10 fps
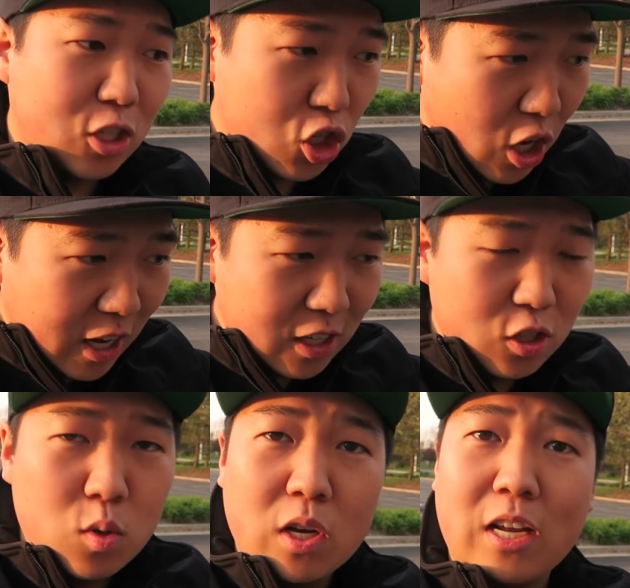the
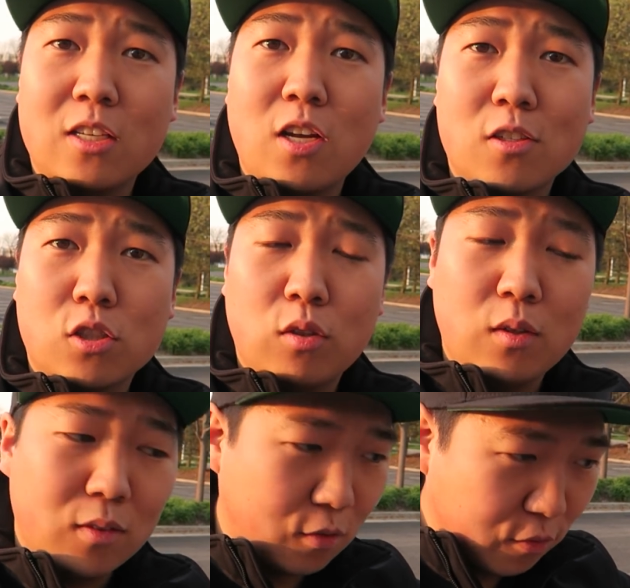giant Uconnect
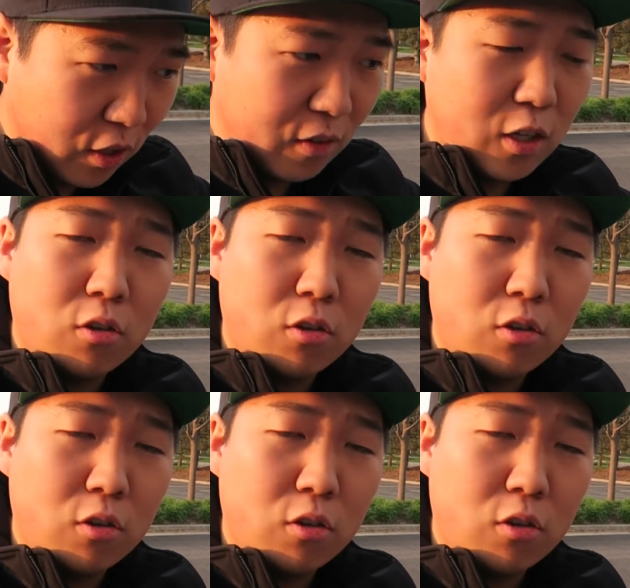touchscreen of the very